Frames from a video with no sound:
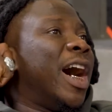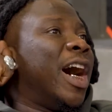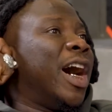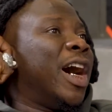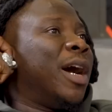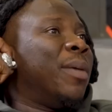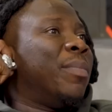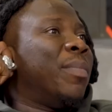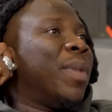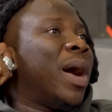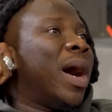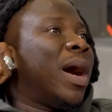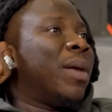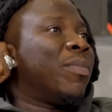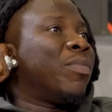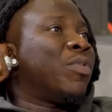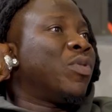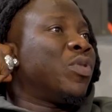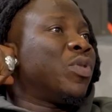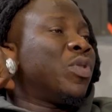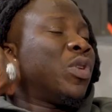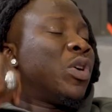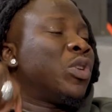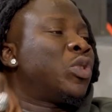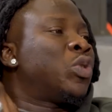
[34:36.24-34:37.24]
um,
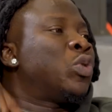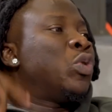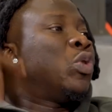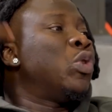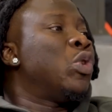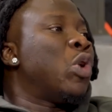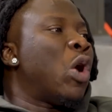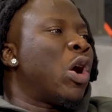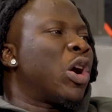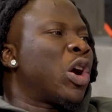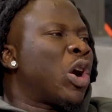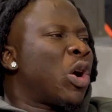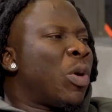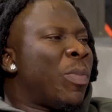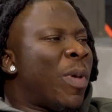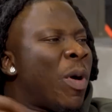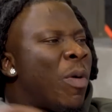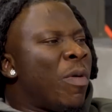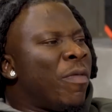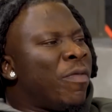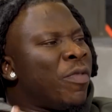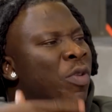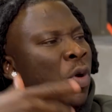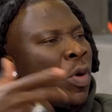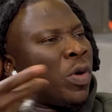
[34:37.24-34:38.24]
um, not too long ago,
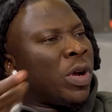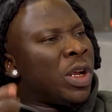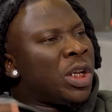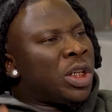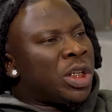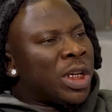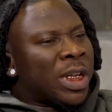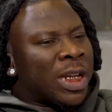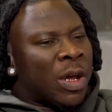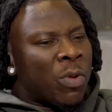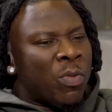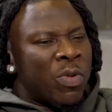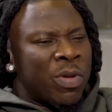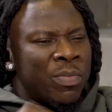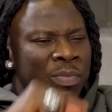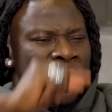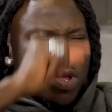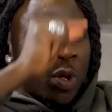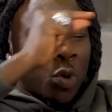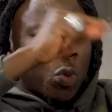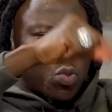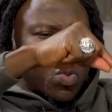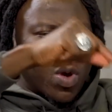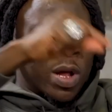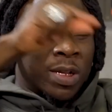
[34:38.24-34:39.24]
but we've known each other.
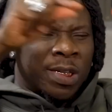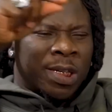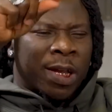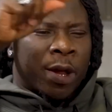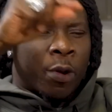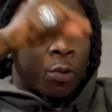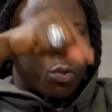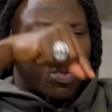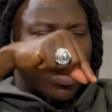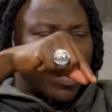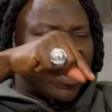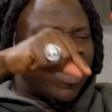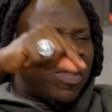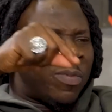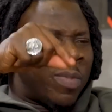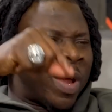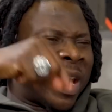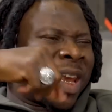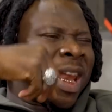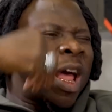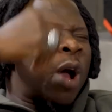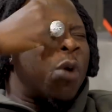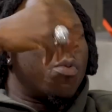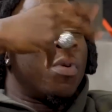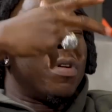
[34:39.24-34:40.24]
We meet once and once,
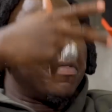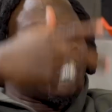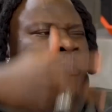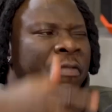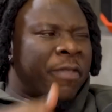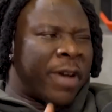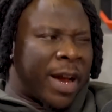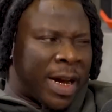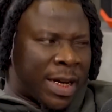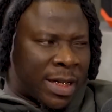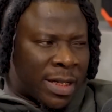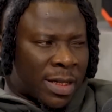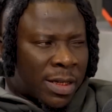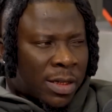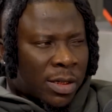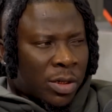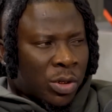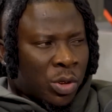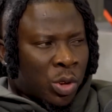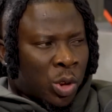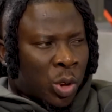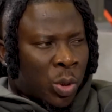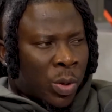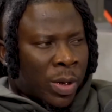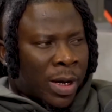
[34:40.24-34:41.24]
but now we're
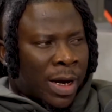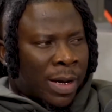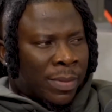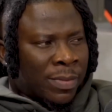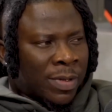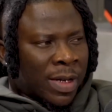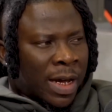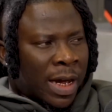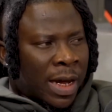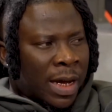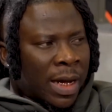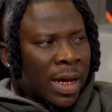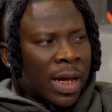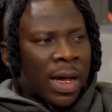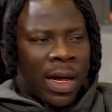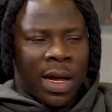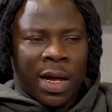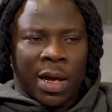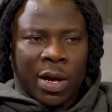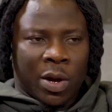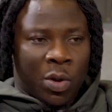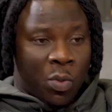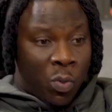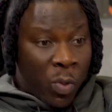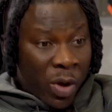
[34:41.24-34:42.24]
friends. You know yeah. what I'm saying?
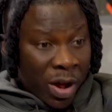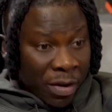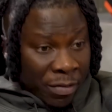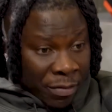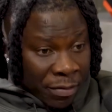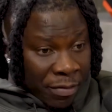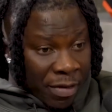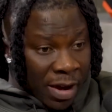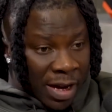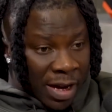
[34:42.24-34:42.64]
we're